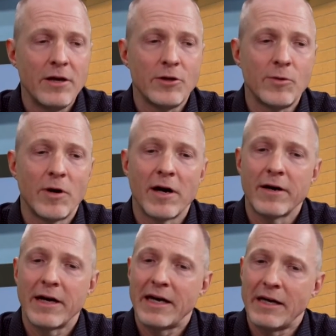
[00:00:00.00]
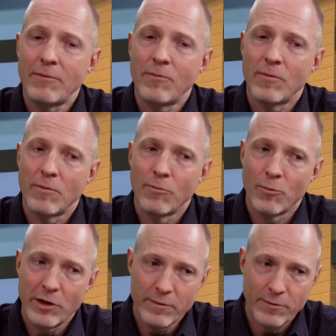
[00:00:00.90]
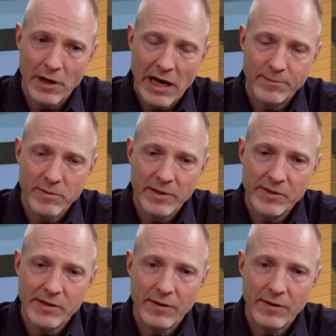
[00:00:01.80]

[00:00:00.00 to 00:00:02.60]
You are a wonderful optimist.